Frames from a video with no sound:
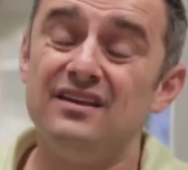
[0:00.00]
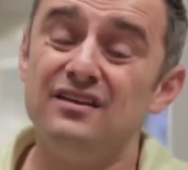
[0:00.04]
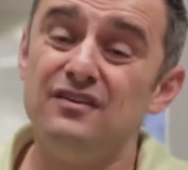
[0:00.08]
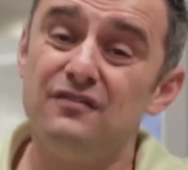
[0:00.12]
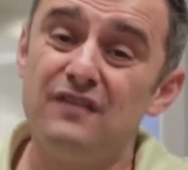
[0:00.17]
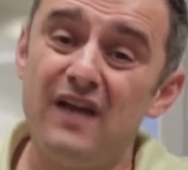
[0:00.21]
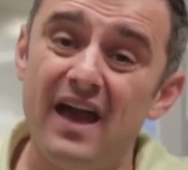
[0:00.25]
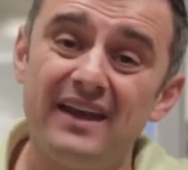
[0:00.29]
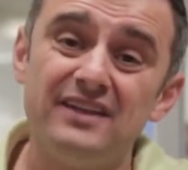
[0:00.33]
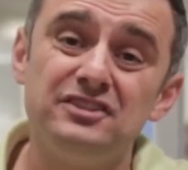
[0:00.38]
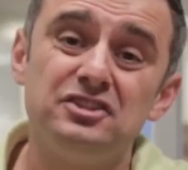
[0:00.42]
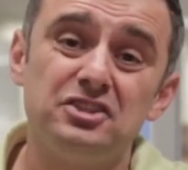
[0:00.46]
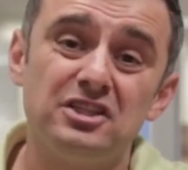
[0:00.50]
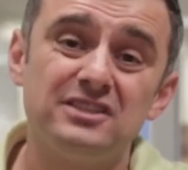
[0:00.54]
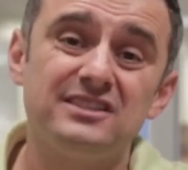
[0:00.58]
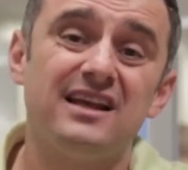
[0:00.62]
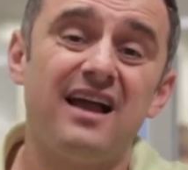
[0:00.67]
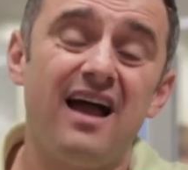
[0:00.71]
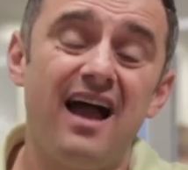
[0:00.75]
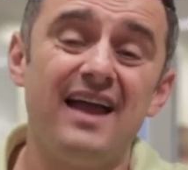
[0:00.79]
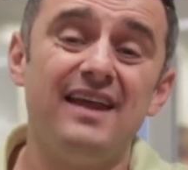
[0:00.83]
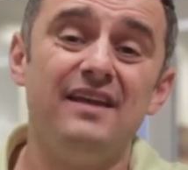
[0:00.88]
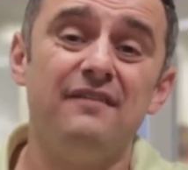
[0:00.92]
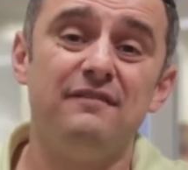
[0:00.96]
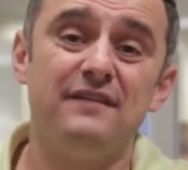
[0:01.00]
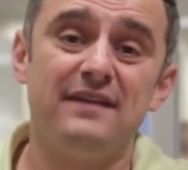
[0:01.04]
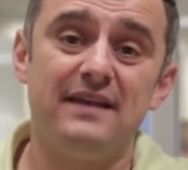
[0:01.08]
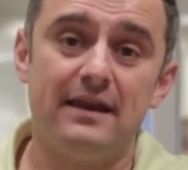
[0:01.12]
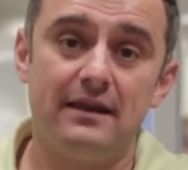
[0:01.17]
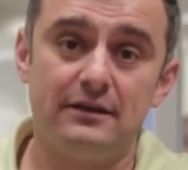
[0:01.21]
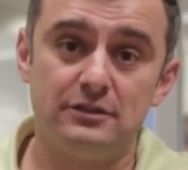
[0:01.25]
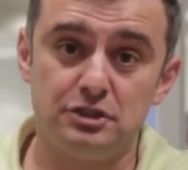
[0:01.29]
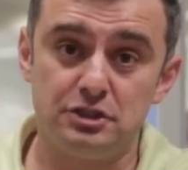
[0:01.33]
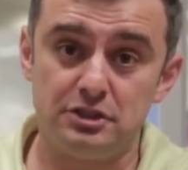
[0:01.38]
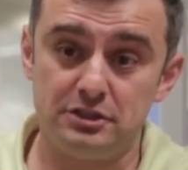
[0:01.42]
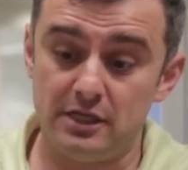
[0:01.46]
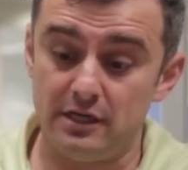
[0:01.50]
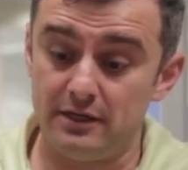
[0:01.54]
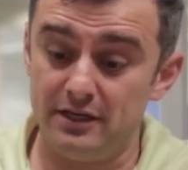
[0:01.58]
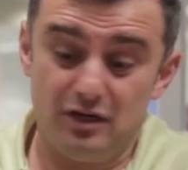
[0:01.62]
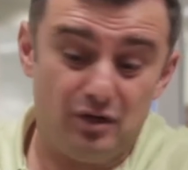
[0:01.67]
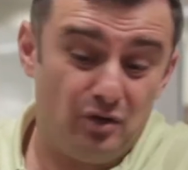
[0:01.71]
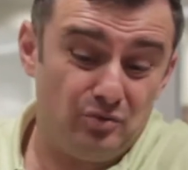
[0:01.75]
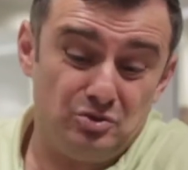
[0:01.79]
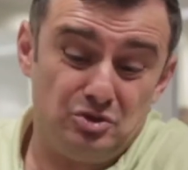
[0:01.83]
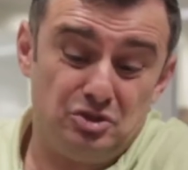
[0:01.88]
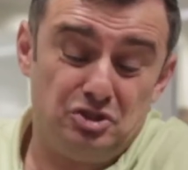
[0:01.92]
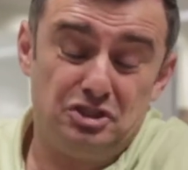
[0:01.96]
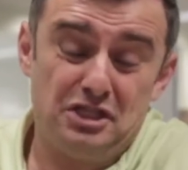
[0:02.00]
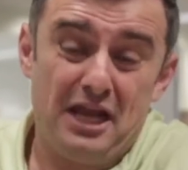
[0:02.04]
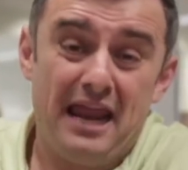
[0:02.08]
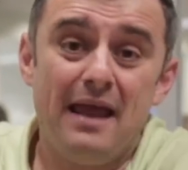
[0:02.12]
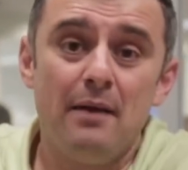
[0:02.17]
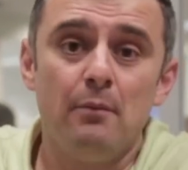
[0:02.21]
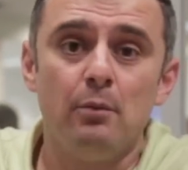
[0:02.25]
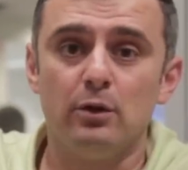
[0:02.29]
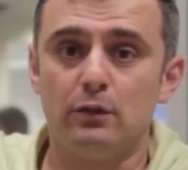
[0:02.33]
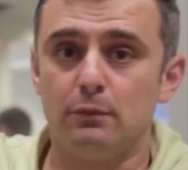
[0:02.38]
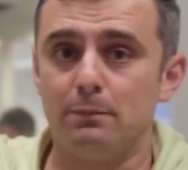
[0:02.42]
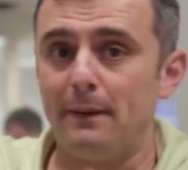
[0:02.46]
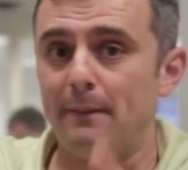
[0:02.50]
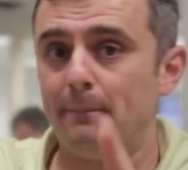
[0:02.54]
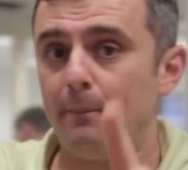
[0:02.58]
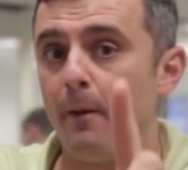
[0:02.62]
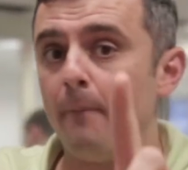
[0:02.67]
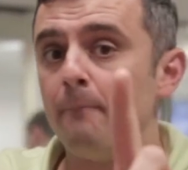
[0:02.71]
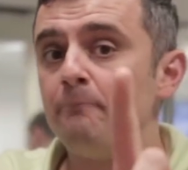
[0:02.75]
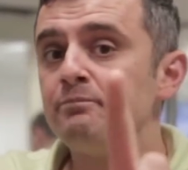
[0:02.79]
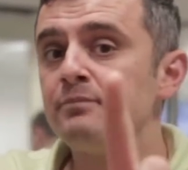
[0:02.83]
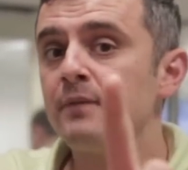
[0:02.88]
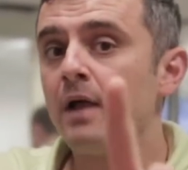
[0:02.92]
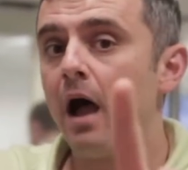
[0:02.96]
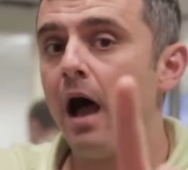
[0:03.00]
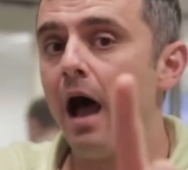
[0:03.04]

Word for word: You've got to just kind of, you know, jam with people.